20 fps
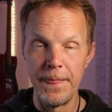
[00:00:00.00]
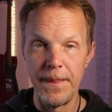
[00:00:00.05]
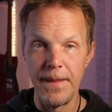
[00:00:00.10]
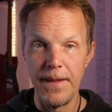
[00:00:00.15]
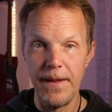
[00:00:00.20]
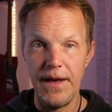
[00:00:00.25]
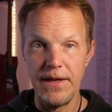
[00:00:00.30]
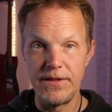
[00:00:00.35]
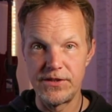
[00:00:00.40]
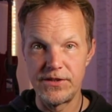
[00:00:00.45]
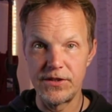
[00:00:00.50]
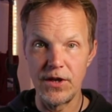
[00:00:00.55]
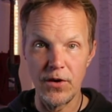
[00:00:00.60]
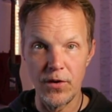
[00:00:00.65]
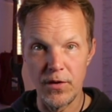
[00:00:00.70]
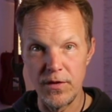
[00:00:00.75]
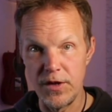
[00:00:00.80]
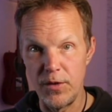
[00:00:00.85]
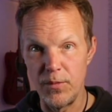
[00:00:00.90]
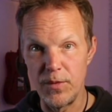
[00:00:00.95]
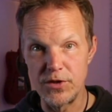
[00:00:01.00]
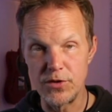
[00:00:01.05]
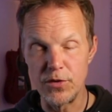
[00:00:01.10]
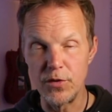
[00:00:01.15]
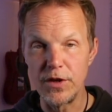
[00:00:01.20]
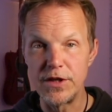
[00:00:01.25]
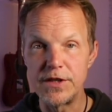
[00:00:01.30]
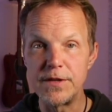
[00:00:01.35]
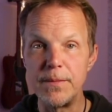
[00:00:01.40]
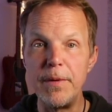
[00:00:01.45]
it's sung on the original.
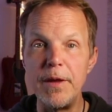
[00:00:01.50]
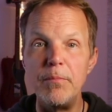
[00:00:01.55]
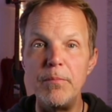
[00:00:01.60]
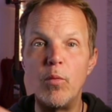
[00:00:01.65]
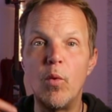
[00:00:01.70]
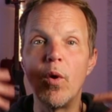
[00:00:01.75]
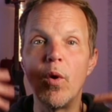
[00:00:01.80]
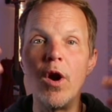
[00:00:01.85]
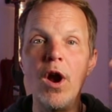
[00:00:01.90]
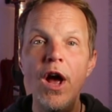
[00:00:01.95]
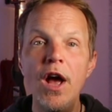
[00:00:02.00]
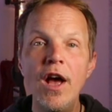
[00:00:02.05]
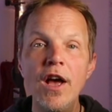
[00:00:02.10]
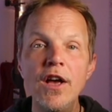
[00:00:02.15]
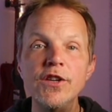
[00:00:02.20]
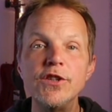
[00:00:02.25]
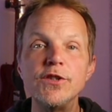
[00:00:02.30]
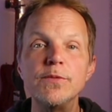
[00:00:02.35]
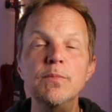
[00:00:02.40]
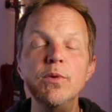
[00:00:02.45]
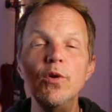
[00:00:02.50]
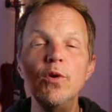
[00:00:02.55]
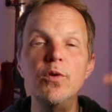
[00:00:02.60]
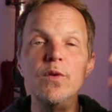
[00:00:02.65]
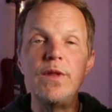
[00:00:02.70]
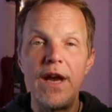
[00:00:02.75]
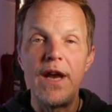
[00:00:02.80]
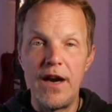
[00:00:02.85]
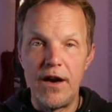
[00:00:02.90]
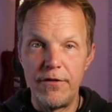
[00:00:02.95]
It's a bit more smooth
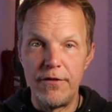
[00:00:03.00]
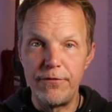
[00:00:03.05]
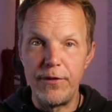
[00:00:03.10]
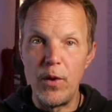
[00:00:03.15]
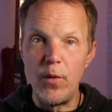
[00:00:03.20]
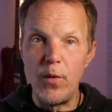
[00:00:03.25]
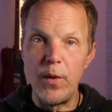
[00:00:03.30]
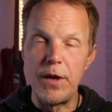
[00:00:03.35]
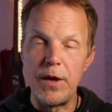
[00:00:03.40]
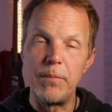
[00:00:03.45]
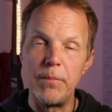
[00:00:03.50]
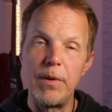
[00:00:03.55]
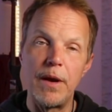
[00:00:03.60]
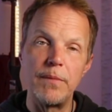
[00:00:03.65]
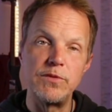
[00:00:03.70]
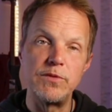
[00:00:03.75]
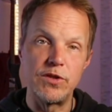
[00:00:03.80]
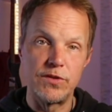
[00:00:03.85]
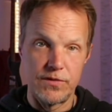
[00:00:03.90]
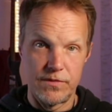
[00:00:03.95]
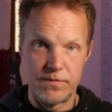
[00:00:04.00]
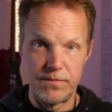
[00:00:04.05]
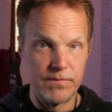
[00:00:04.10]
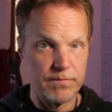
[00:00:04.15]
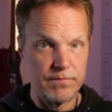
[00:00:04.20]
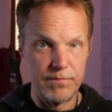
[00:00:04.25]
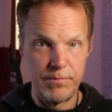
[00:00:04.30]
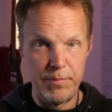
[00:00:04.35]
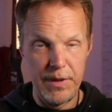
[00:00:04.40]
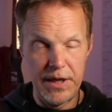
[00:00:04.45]
air flowing, but I'm just
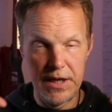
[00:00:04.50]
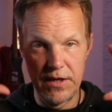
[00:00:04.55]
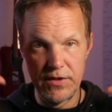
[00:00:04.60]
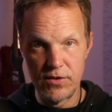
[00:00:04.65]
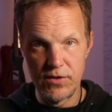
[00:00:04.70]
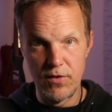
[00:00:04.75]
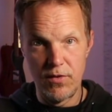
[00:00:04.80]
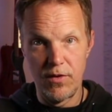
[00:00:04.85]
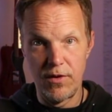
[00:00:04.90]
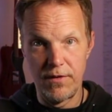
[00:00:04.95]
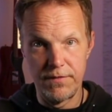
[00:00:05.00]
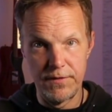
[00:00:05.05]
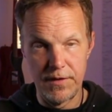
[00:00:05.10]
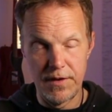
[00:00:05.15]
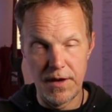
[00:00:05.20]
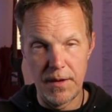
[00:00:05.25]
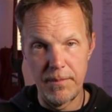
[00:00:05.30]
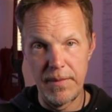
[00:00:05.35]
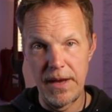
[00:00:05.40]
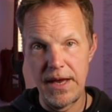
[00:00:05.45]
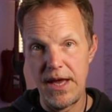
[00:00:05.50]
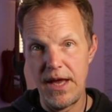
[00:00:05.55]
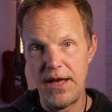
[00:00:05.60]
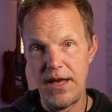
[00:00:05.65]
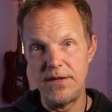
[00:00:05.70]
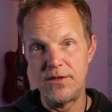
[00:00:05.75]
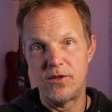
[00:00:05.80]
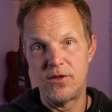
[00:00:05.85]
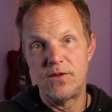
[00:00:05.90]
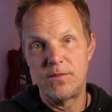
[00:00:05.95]
picking a song off the top of my
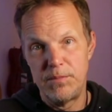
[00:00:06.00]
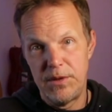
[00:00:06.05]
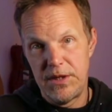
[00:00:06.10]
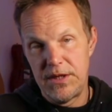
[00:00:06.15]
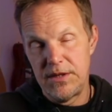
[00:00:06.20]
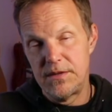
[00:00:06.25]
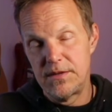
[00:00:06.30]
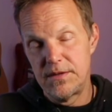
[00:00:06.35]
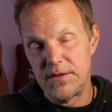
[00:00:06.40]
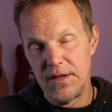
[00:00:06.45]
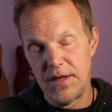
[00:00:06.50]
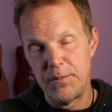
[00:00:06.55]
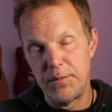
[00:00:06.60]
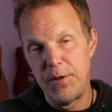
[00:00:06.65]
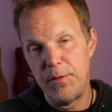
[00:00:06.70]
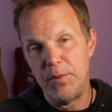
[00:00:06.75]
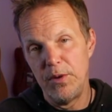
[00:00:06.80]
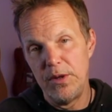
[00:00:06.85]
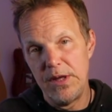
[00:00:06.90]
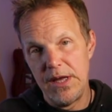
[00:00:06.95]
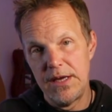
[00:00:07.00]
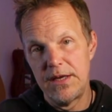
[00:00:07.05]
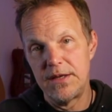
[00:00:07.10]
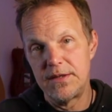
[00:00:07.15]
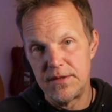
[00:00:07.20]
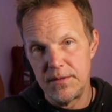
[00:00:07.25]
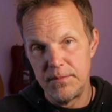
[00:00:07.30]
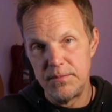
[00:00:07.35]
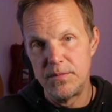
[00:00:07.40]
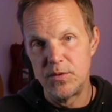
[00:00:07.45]
head because like people like
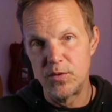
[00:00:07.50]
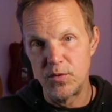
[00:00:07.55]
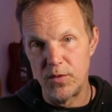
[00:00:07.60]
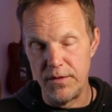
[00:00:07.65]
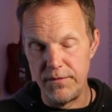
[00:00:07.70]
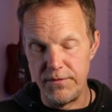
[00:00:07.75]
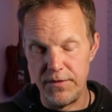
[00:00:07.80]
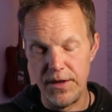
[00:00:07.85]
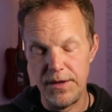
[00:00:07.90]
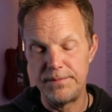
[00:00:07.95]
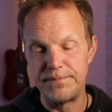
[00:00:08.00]
some sort of an